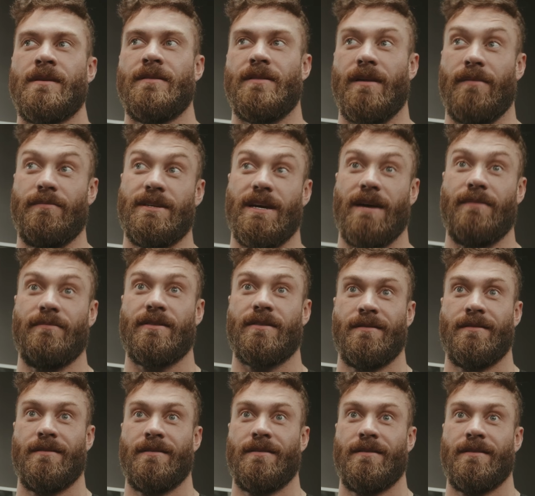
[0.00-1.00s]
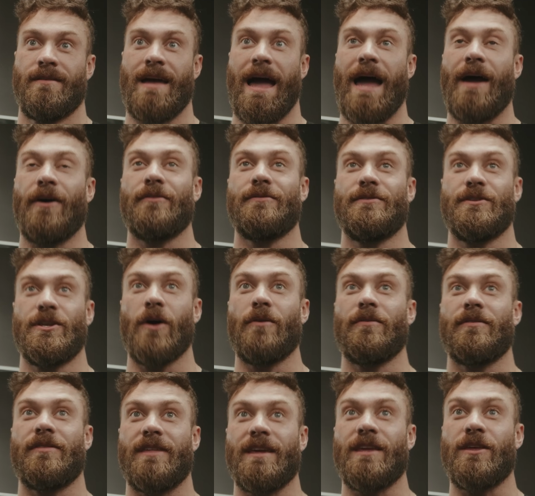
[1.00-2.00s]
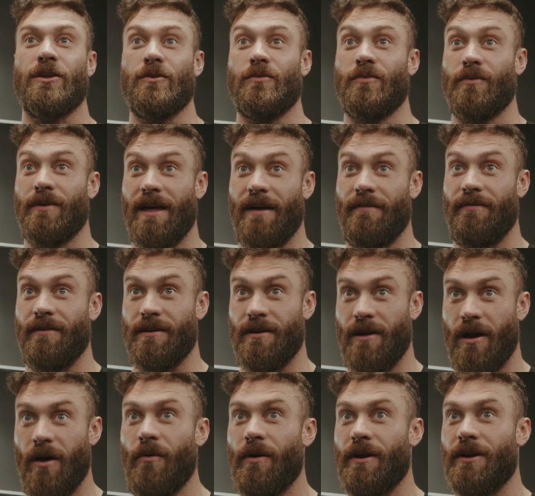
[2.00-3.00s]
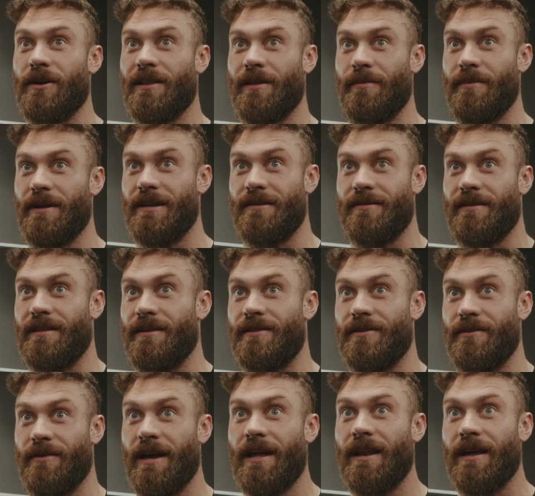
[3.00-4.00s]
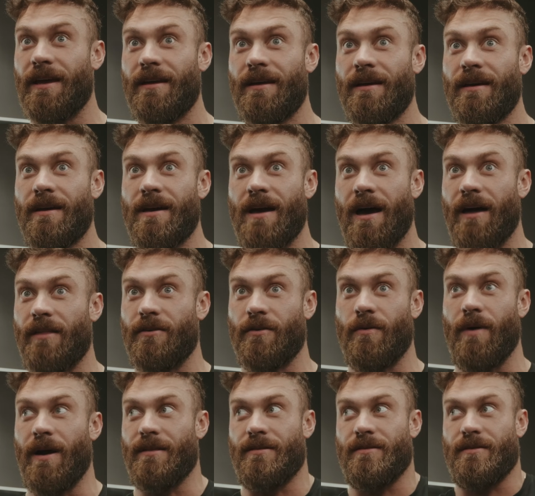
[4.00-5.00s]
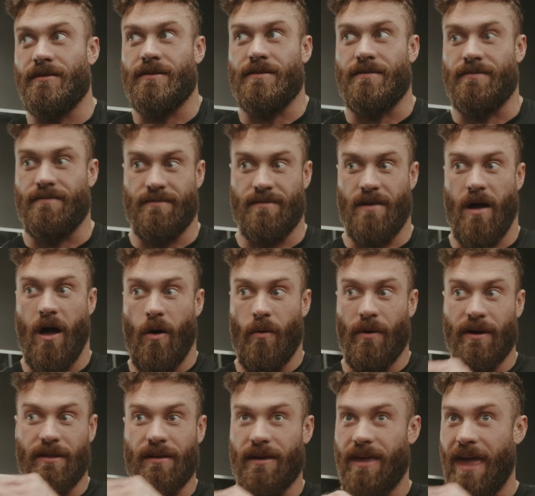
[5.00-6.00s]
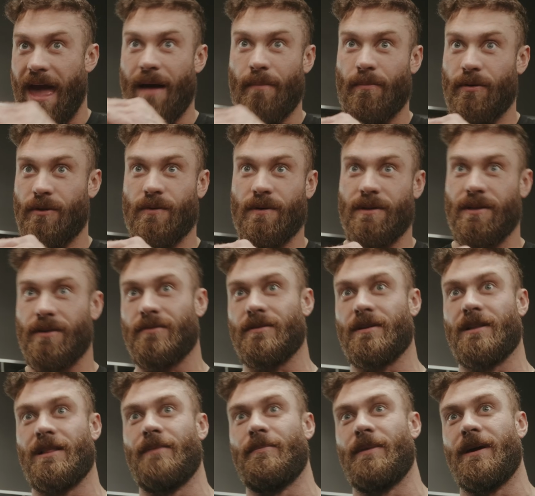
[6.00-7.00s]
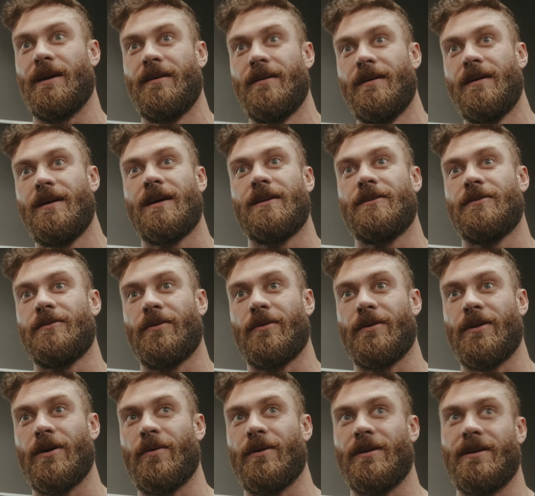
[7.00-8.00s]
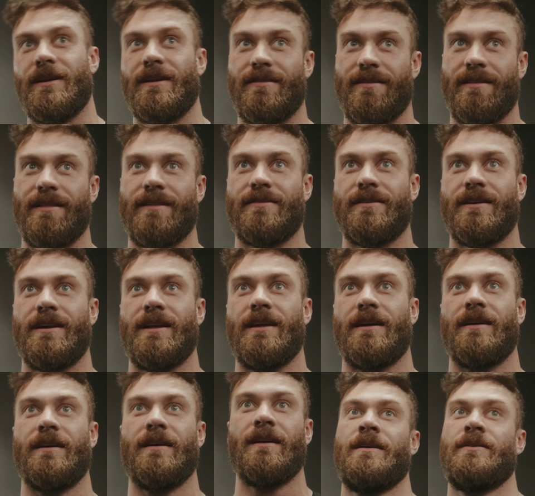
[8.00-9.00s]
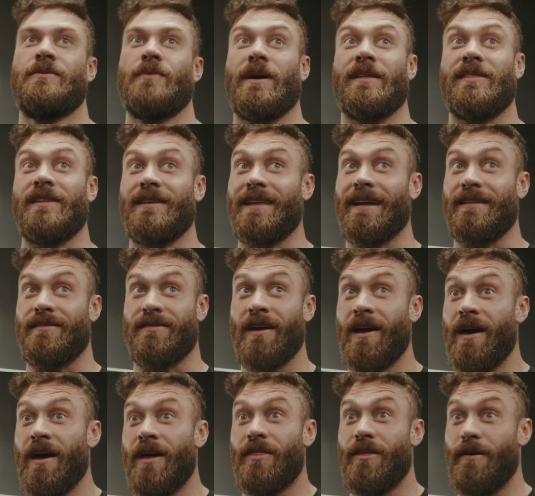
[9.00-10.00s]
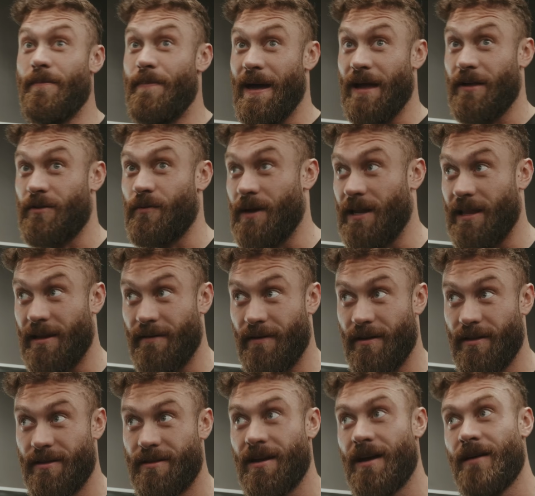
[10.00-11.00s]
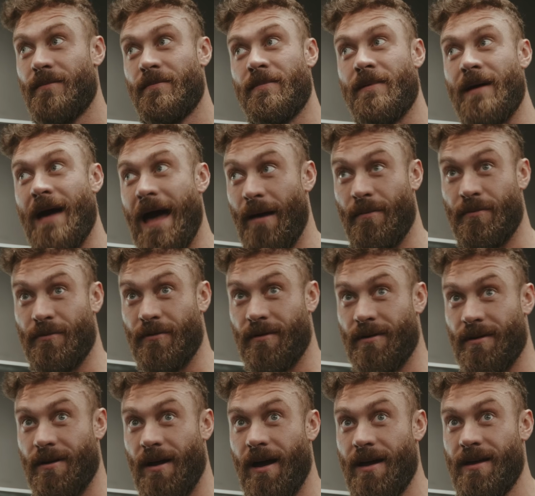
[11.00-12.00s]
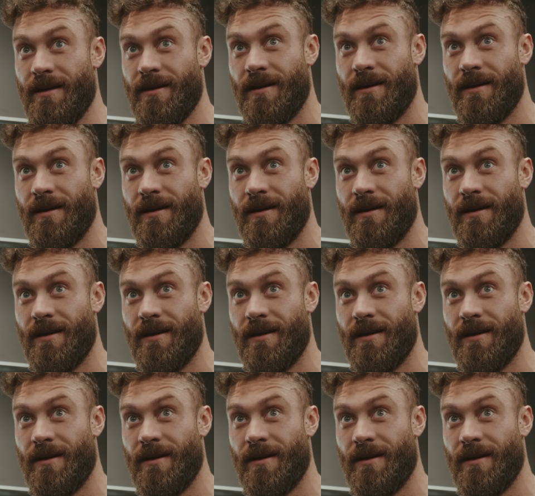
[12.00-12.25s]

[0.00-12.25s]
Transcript: Sometimes. I don't think you will ever know what your limit is unless you hit it. Otherwise, there's always a gap between you and the limit. And you won't know what it is unless you hit it. Do I think that's the best way to live all the time? Absolutely not.